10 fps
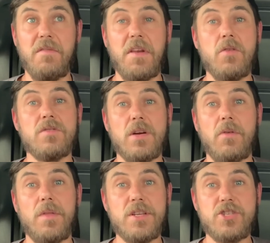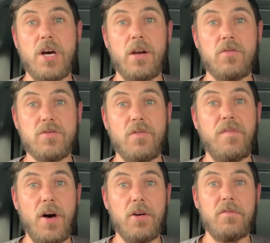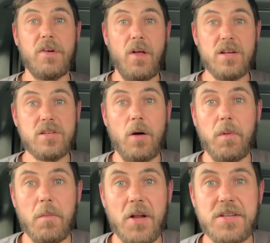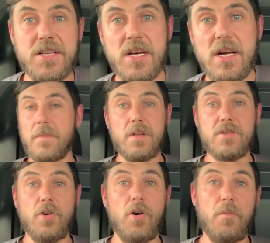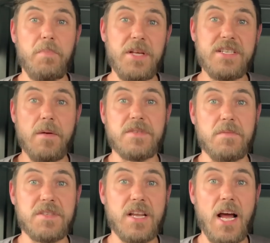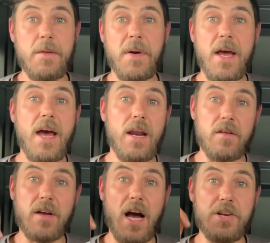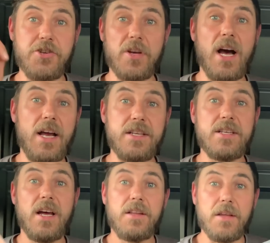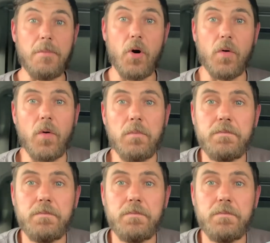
videos out on this channel so far over the last couple of months. So please hit subscribe, and I'll catch you guys tomorrow.